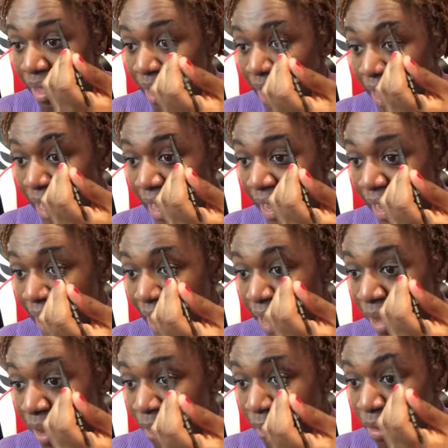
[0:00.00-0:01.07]
I
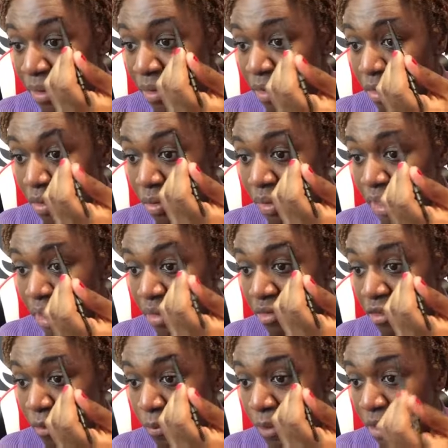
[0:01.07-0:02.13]
am going
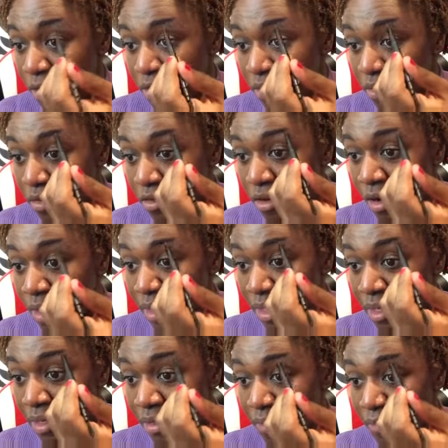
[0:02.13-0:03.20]
to be
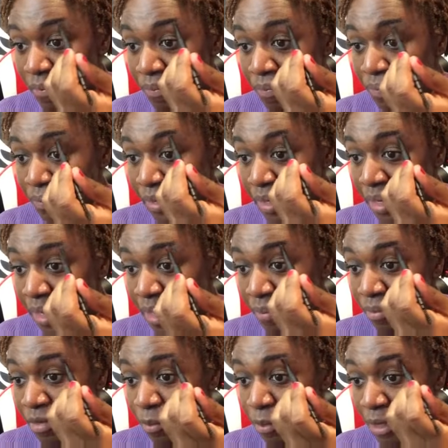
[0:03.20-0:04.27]
starting
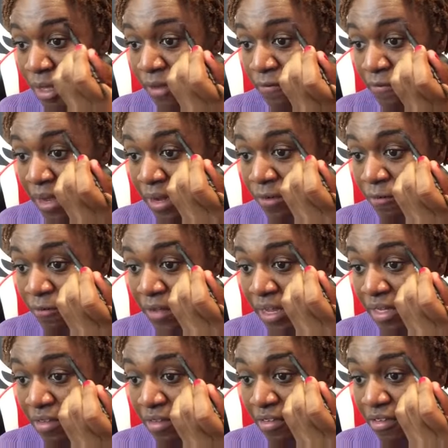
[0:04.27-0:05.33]
to play Final
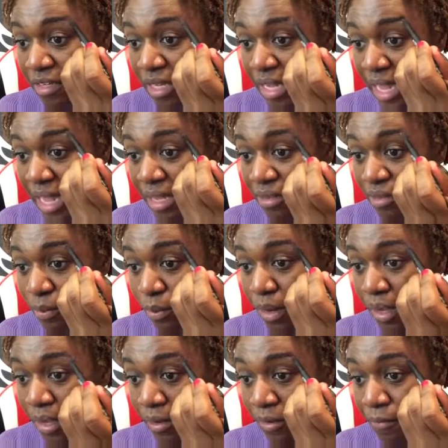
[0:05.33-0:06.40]
Fantasy as
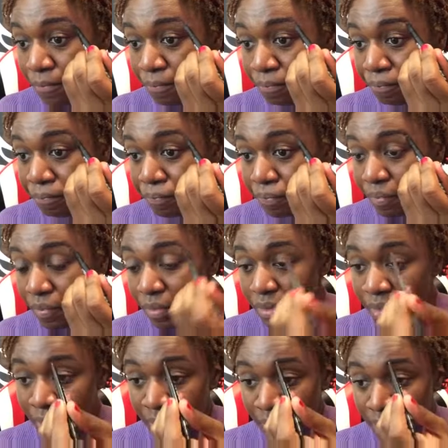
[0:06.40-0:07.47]
well,
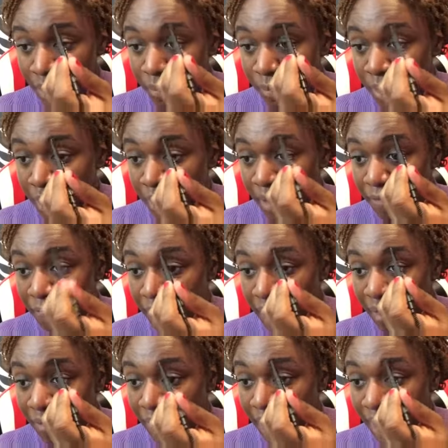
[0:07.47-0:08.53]
because I
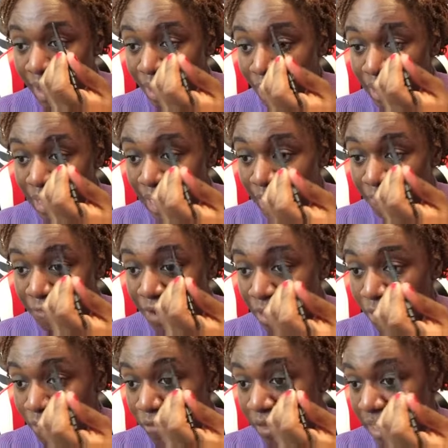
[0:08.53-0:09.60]
found out that
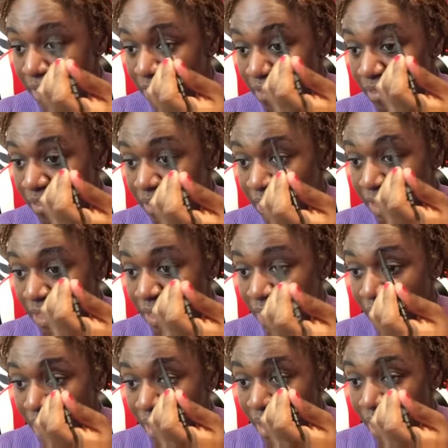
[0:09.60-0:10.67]
Final
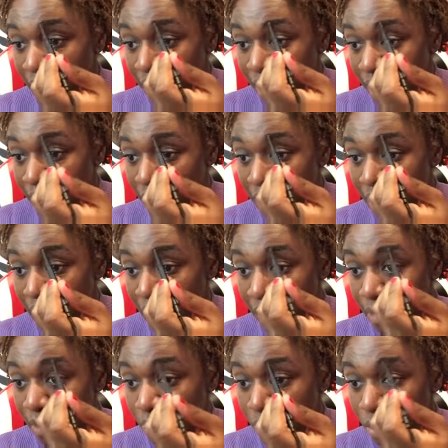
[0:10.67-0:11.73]
Fantasy is a
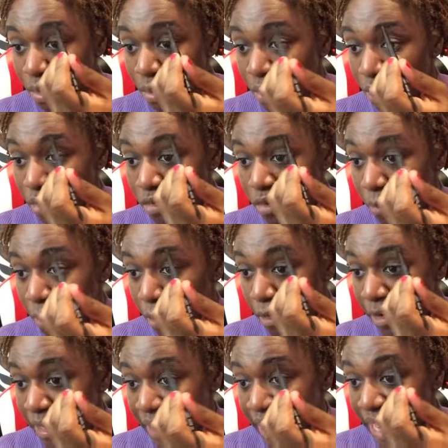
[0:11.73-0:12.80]
controller
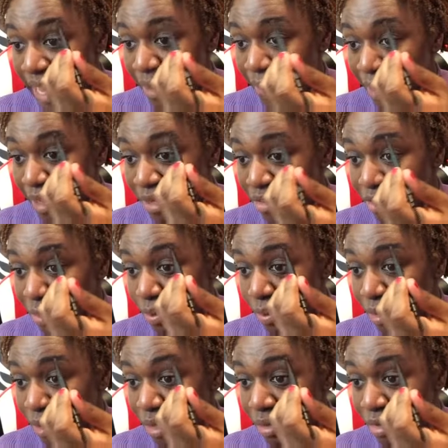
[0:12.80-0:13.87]
supported game and it's a
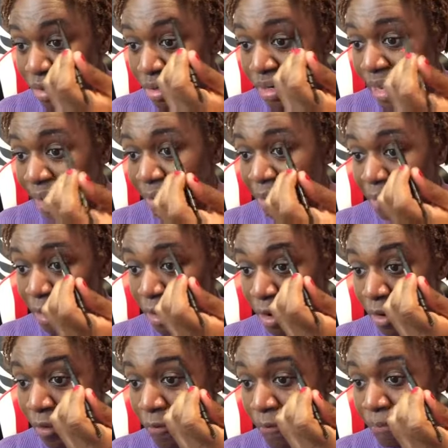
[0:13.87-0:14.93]
really good
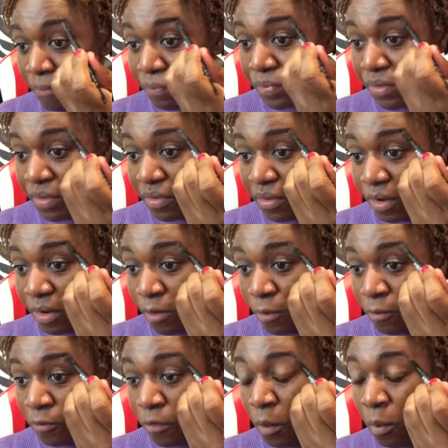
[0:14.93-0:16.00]
MMO. So
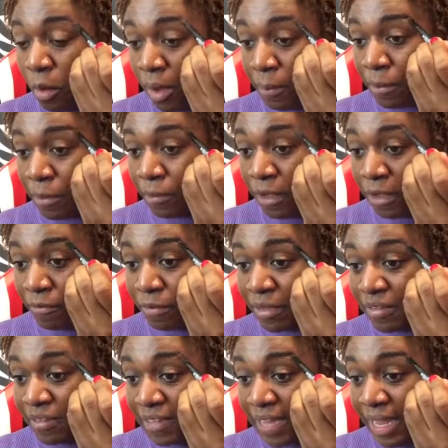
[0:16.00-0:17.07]
from what people have
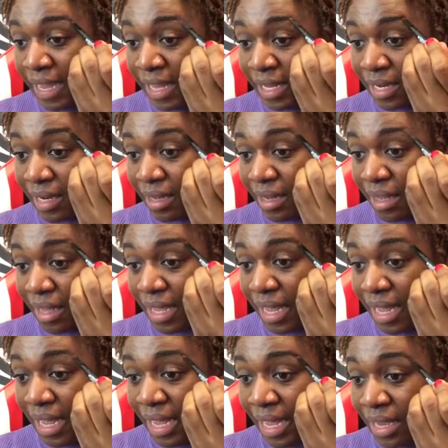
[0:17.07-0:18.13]
been saying,
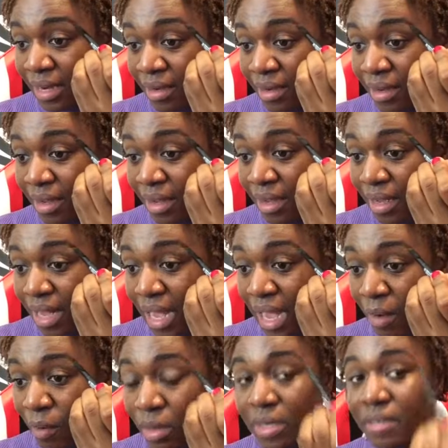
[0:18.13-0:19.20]
and
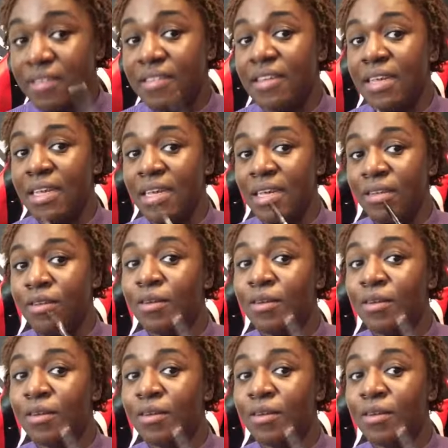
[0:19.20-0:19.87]
I want to see,